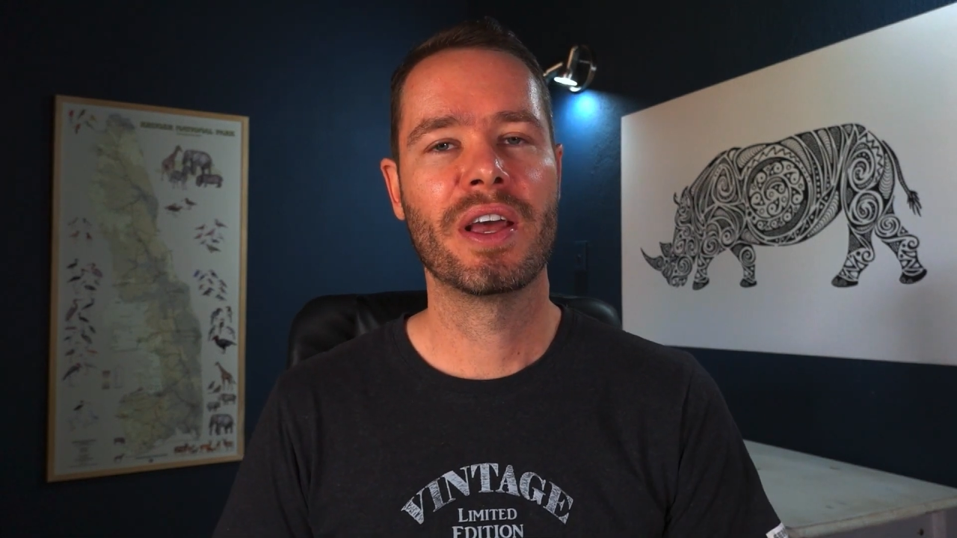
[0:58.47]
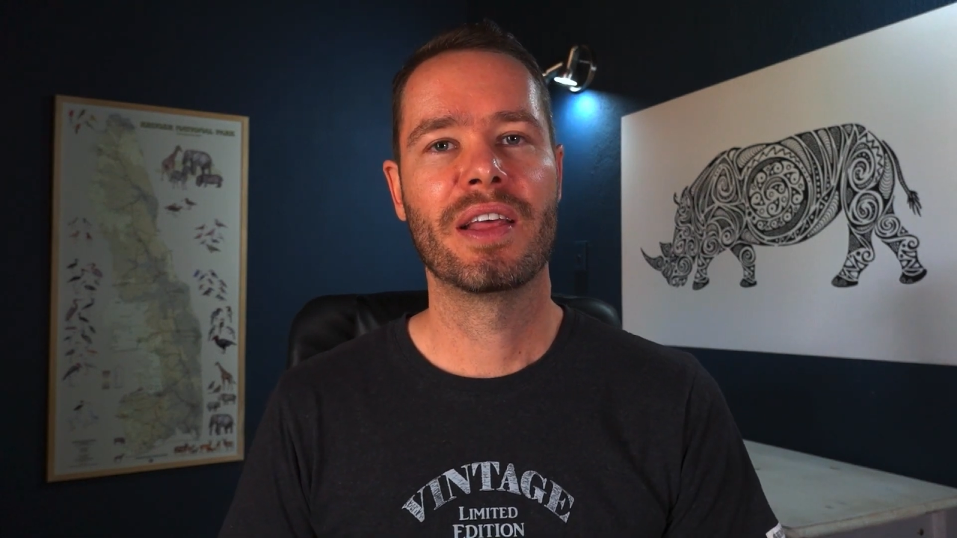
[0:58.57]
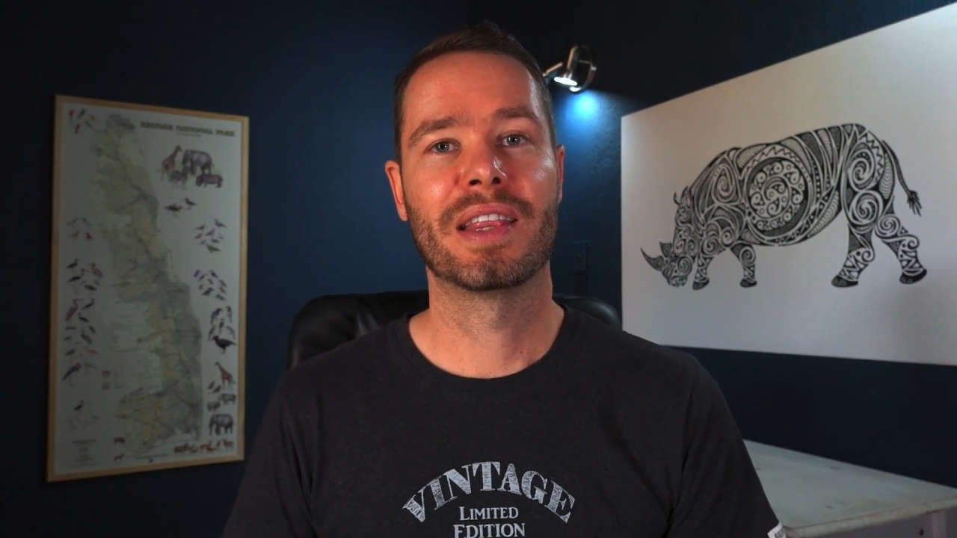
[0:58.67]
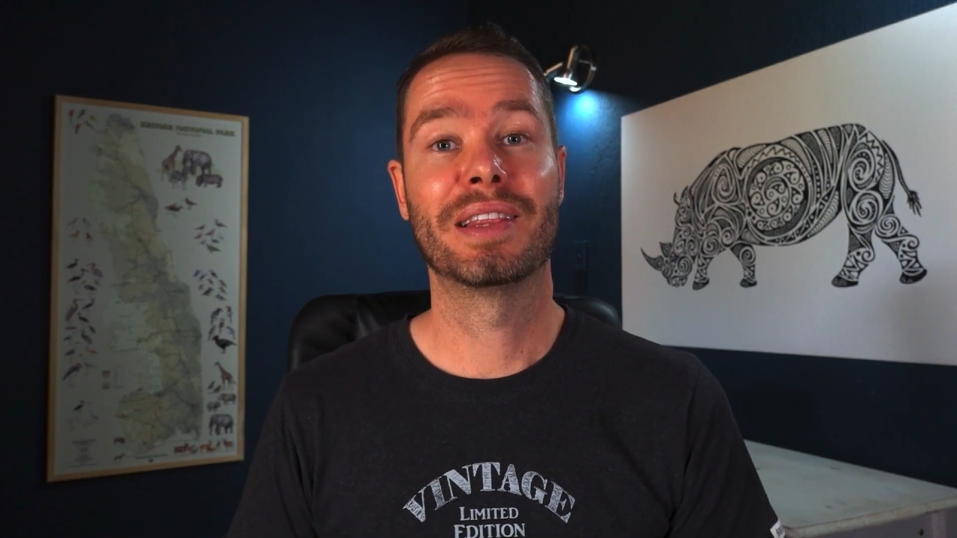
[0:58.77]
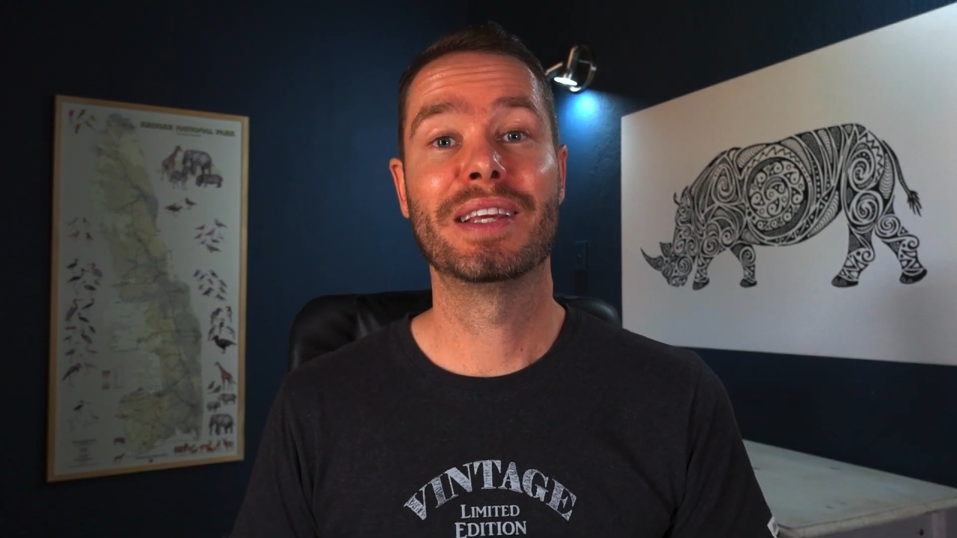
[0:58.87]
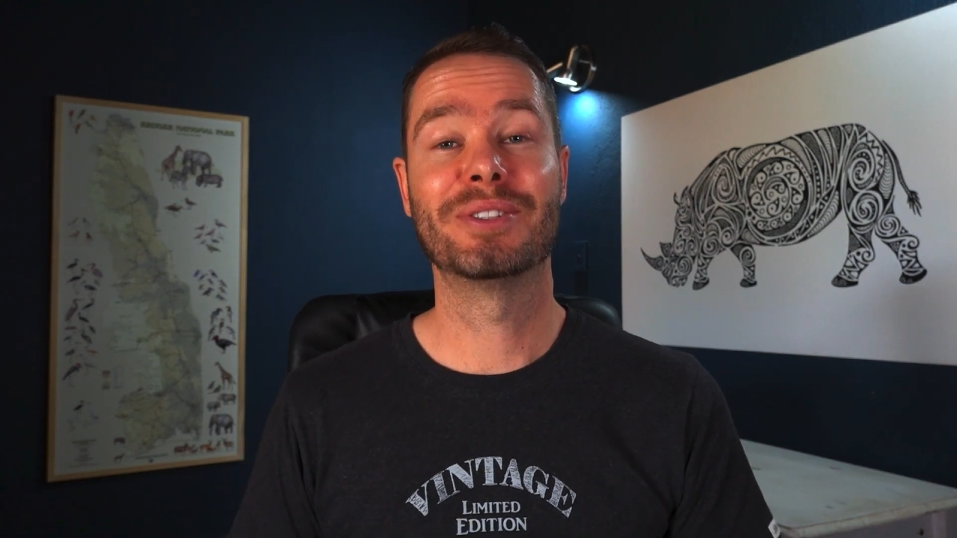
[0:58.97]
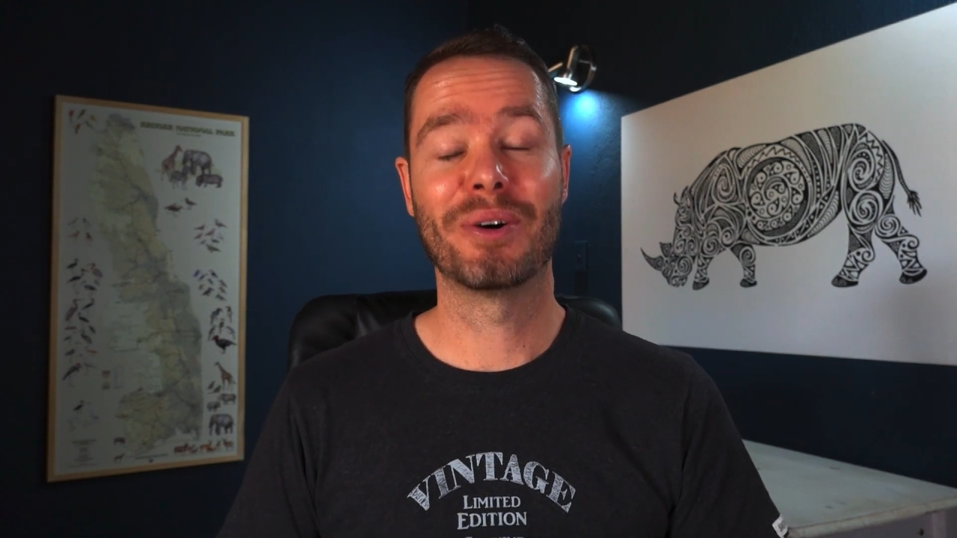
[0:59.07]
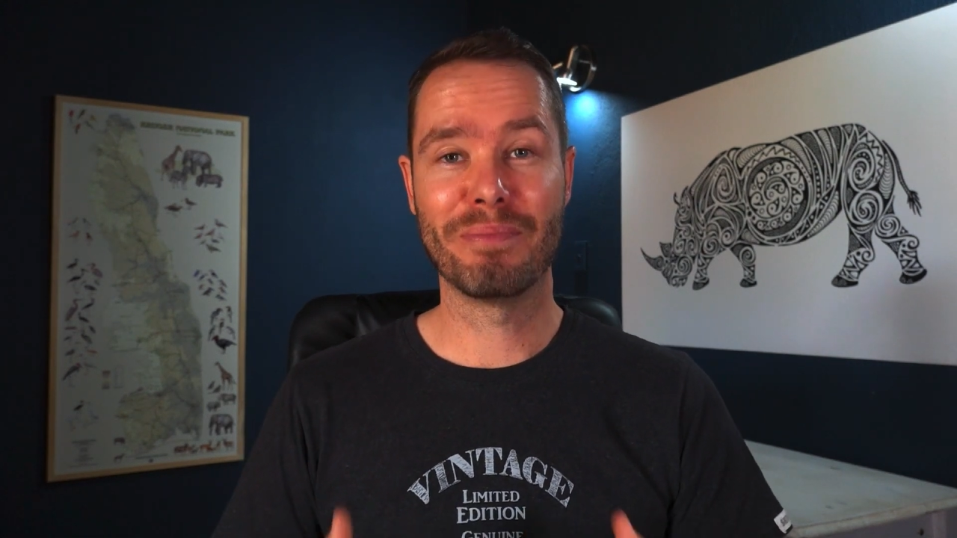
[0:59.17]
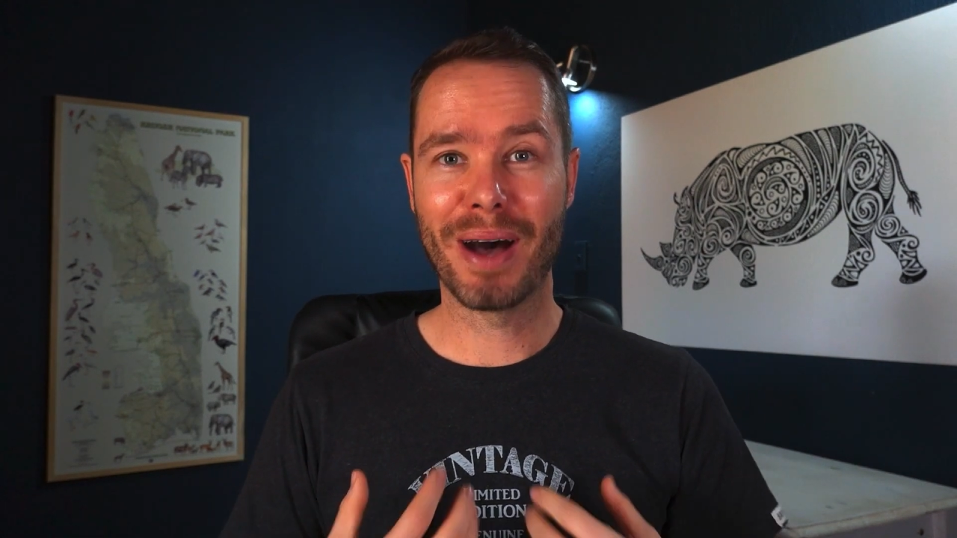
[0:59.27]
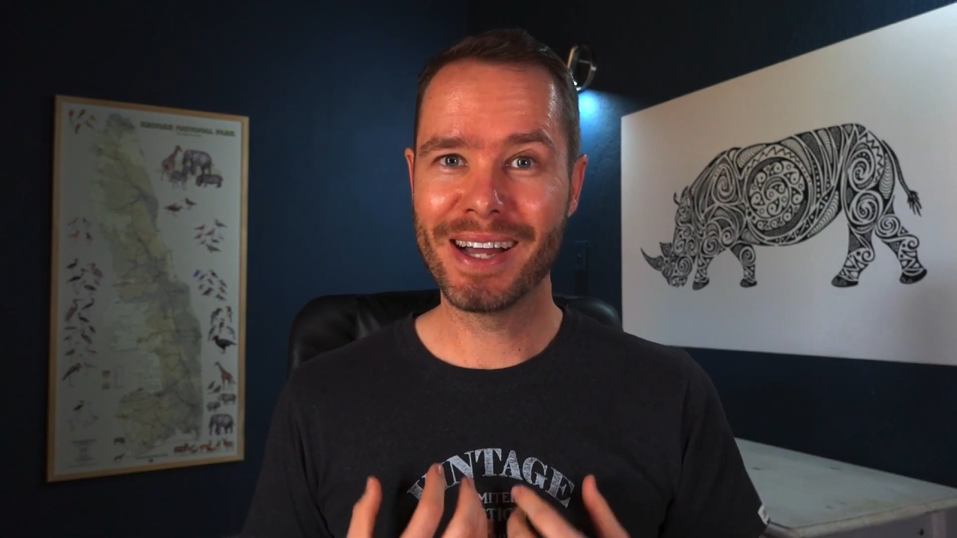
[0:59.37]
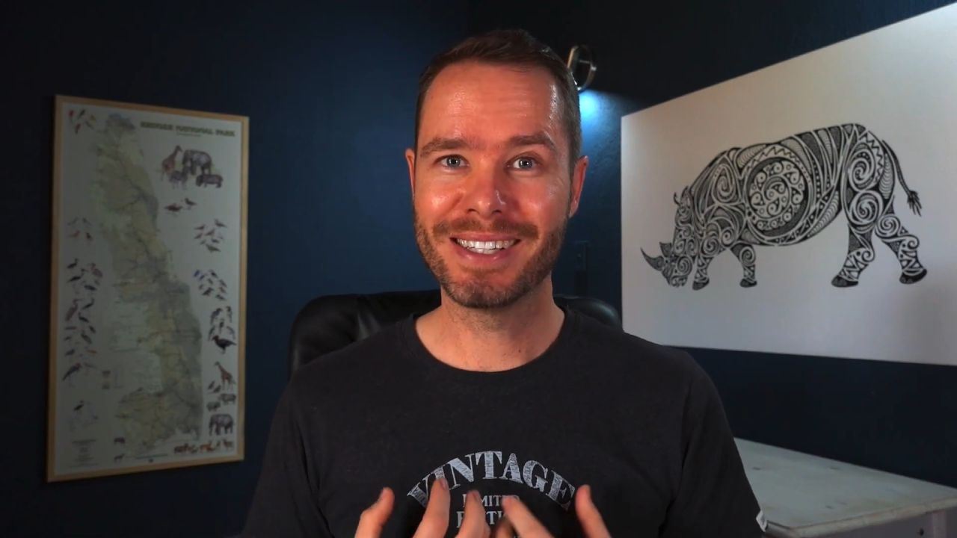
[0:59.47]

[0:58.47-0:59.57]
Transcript: that these are my